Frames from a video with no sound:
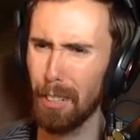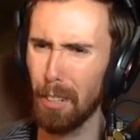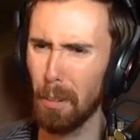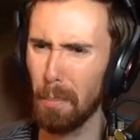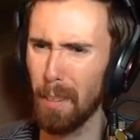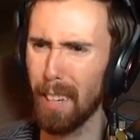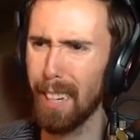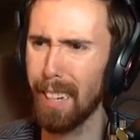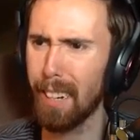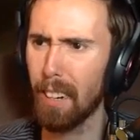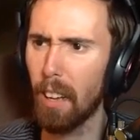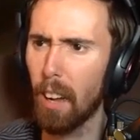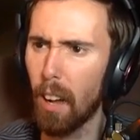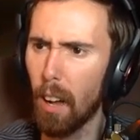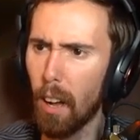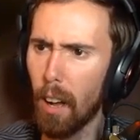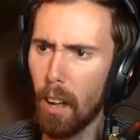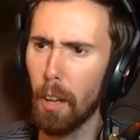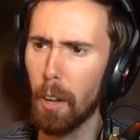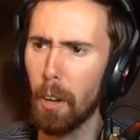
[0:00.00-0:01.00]
do you mean?
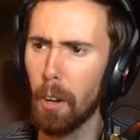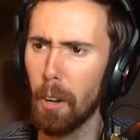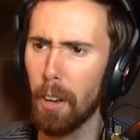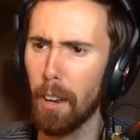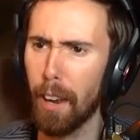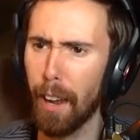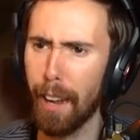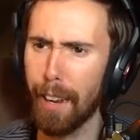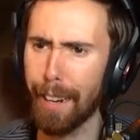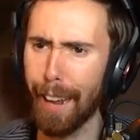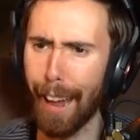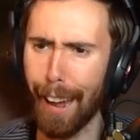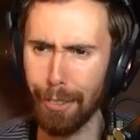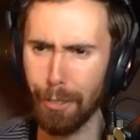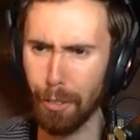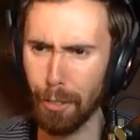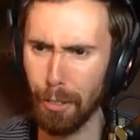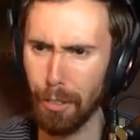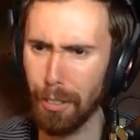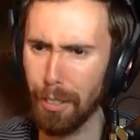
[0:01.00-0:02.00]
An
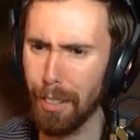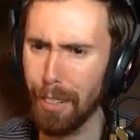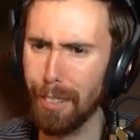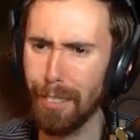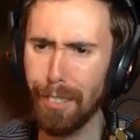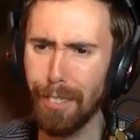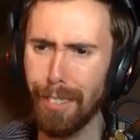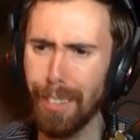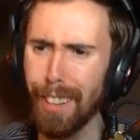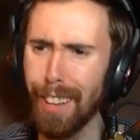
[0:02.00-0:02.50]
exorcist?